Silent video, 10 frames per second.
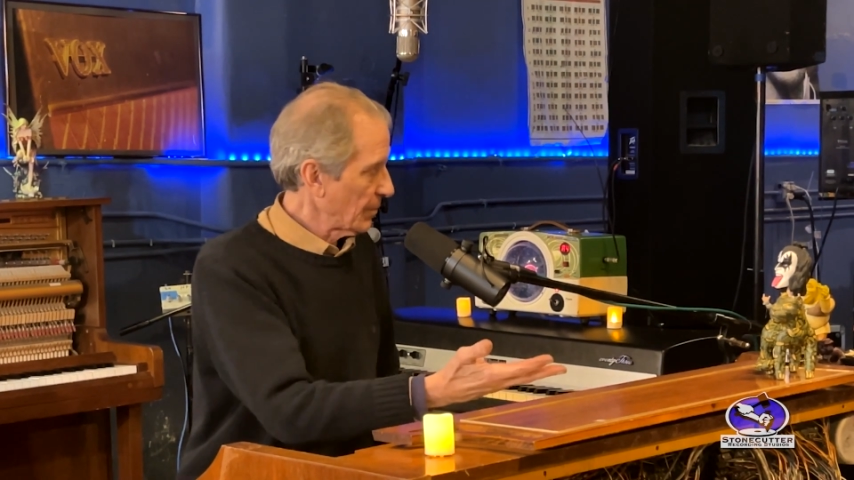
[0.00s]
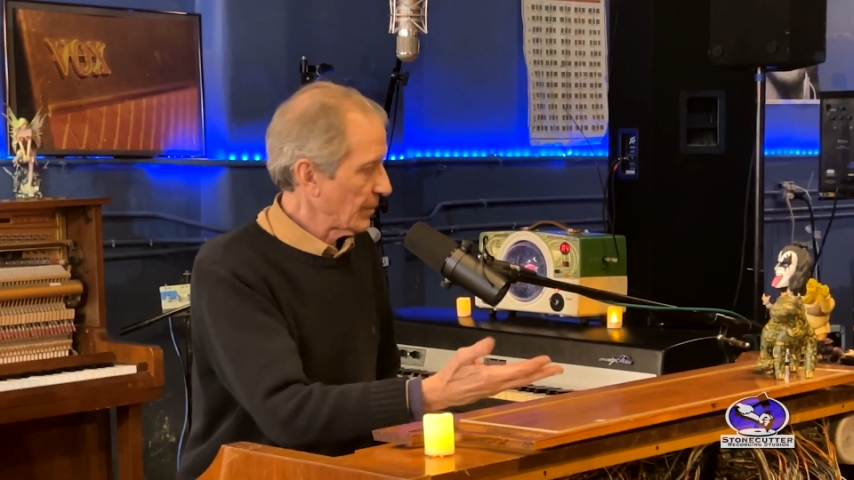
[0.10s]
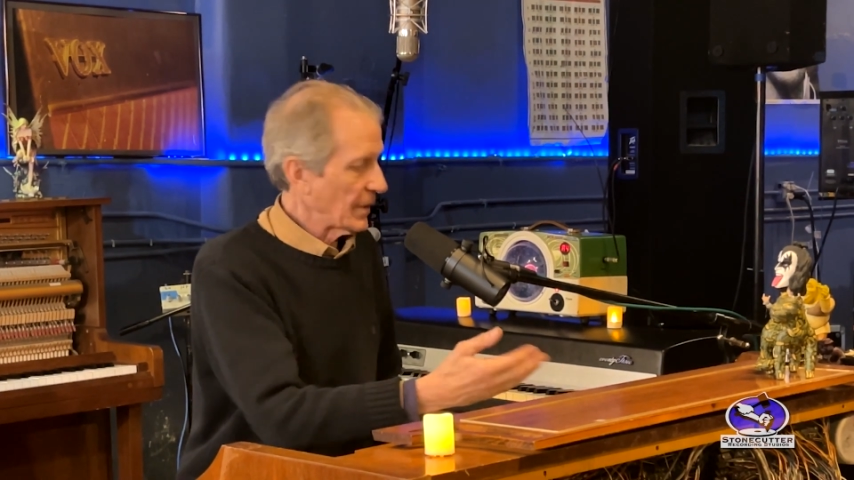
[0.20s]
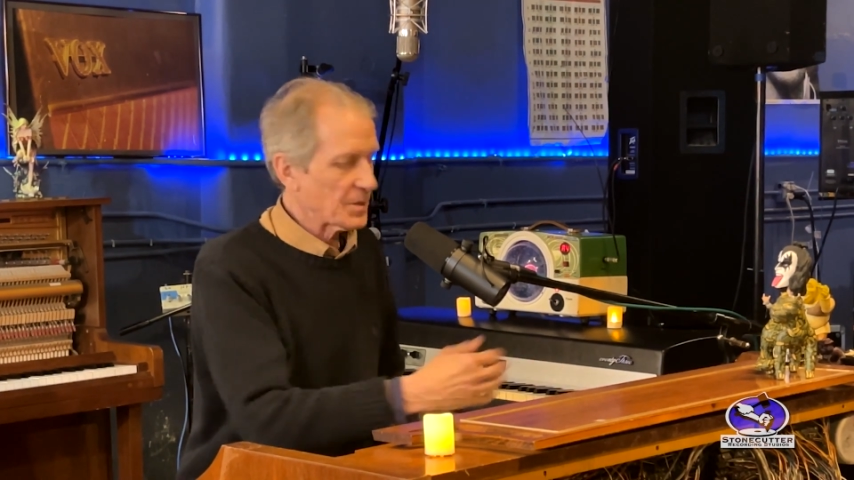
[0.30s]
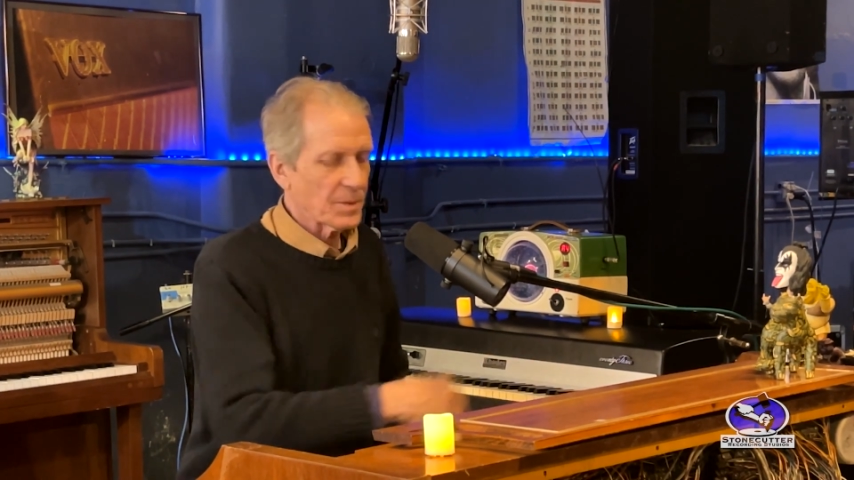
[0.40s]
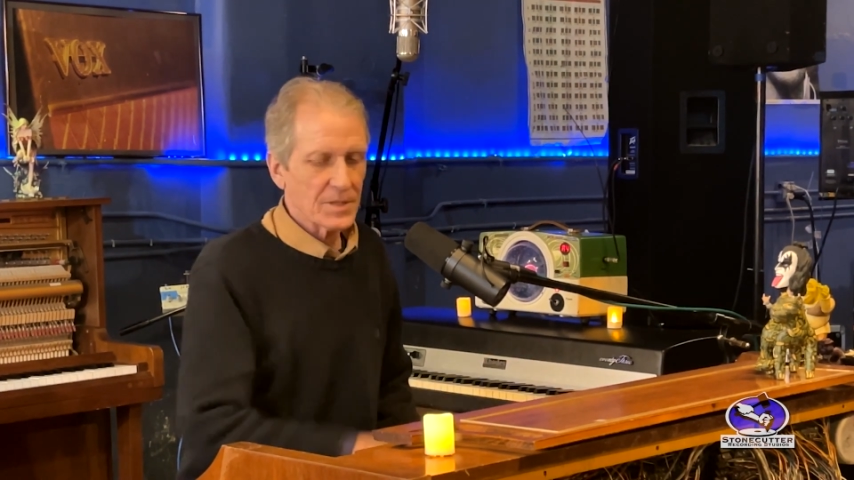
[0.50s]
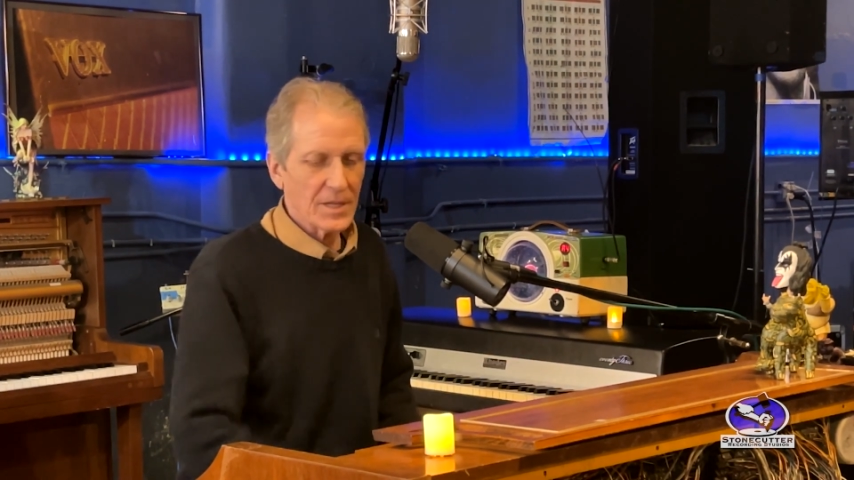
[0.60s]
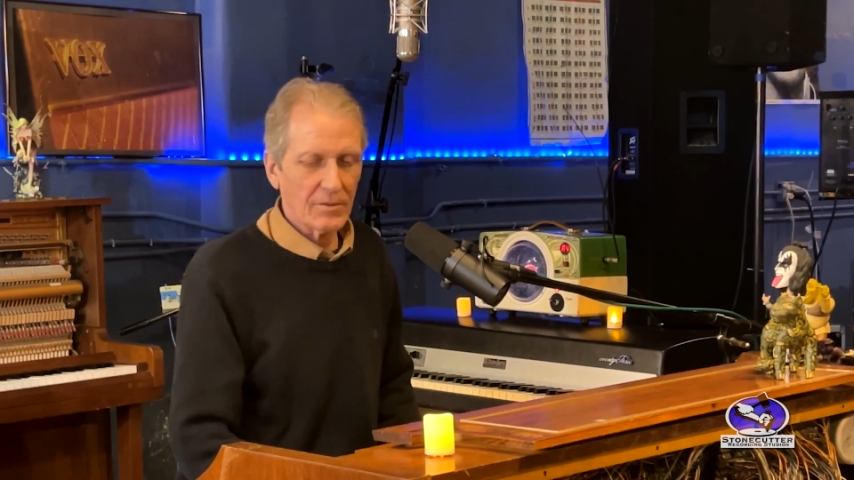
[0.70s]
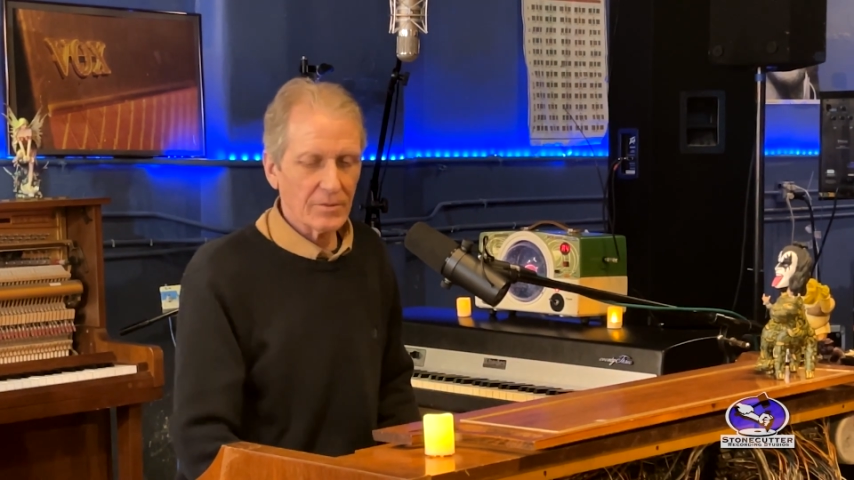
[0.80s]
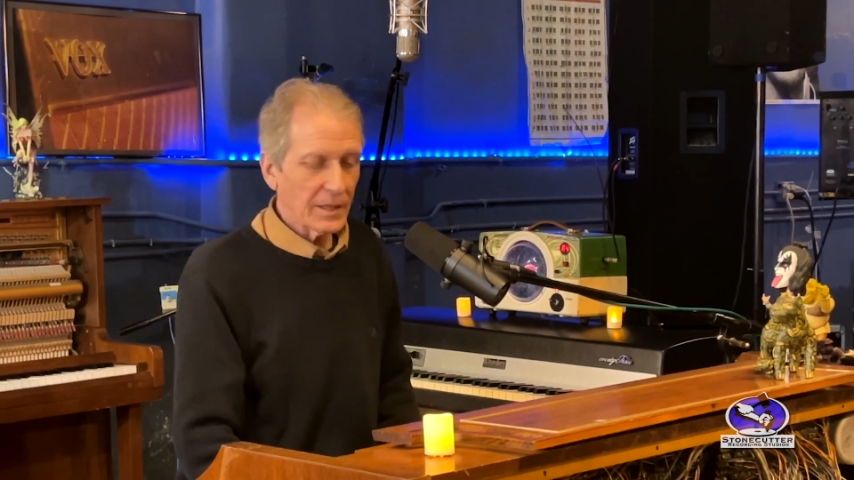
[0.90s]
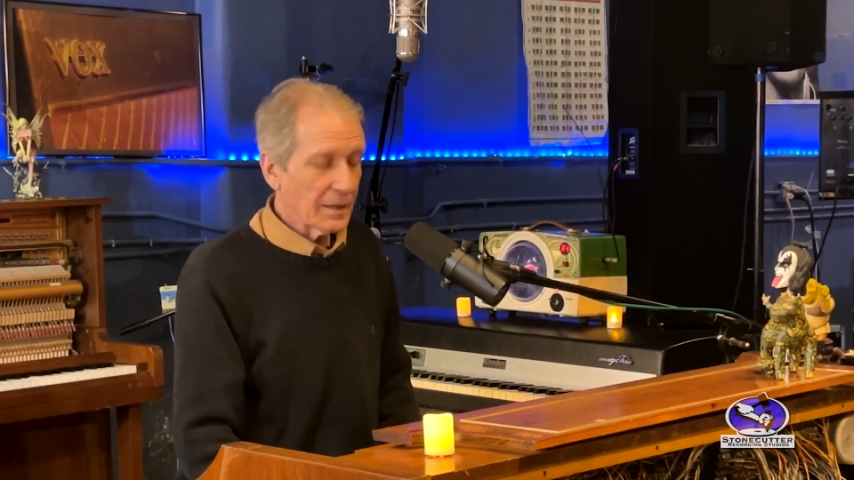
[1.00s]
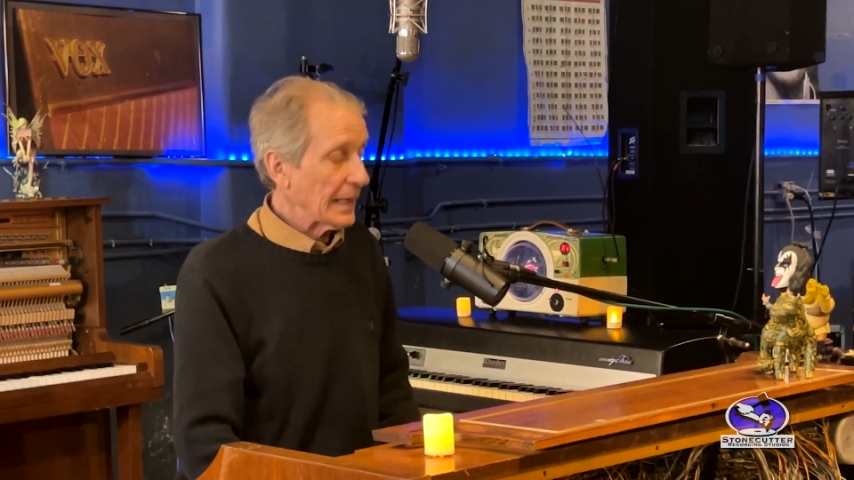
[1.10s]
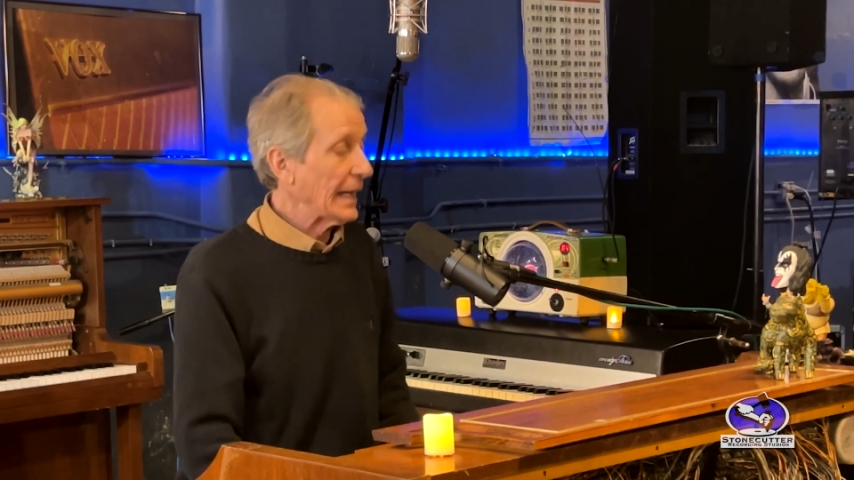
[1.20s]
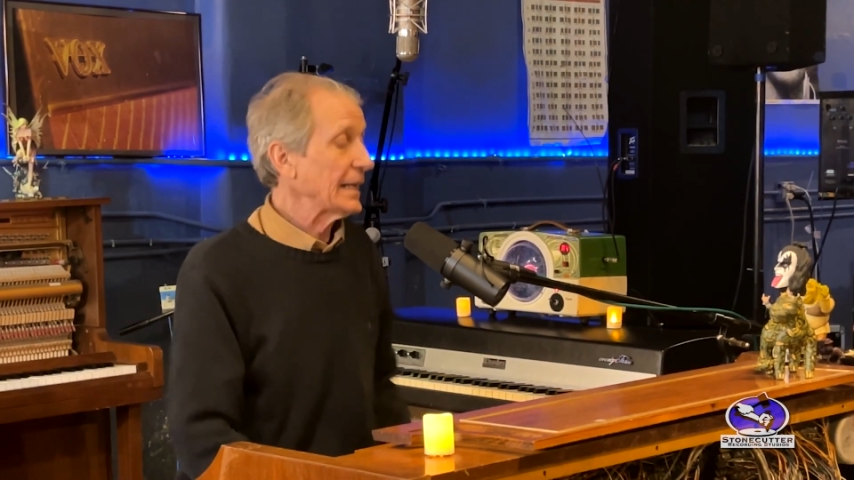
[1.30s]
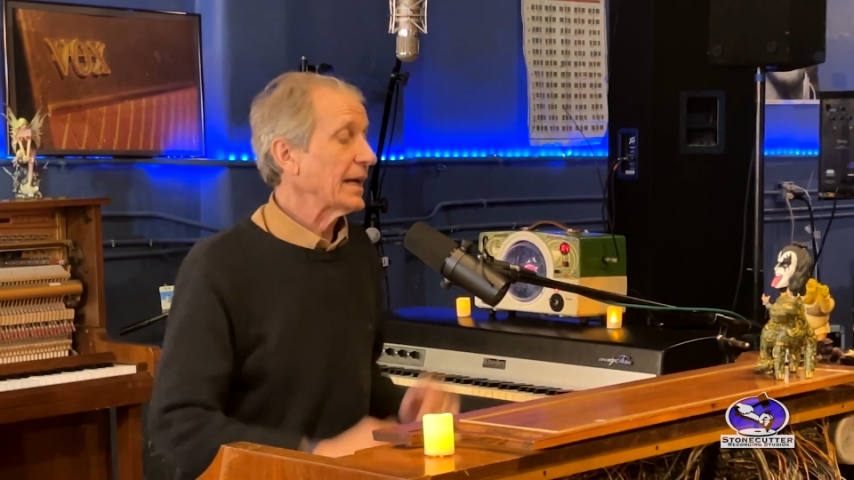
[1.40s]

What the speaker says: That's my sound. And then